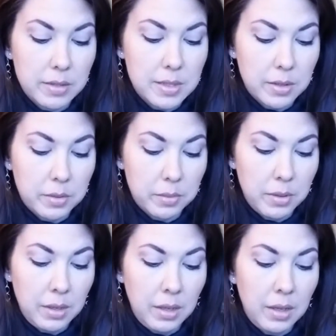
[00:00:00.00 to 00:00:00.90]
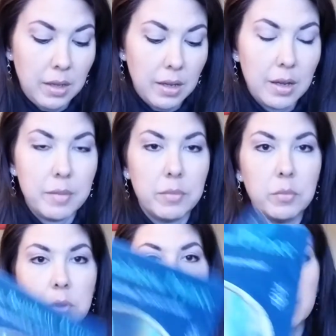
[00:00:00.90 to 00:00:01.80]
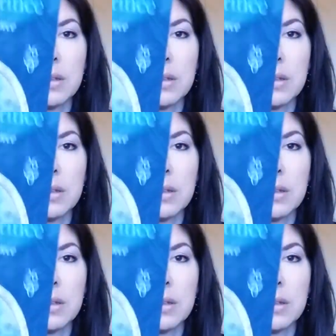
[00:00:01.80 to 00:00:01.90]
So we get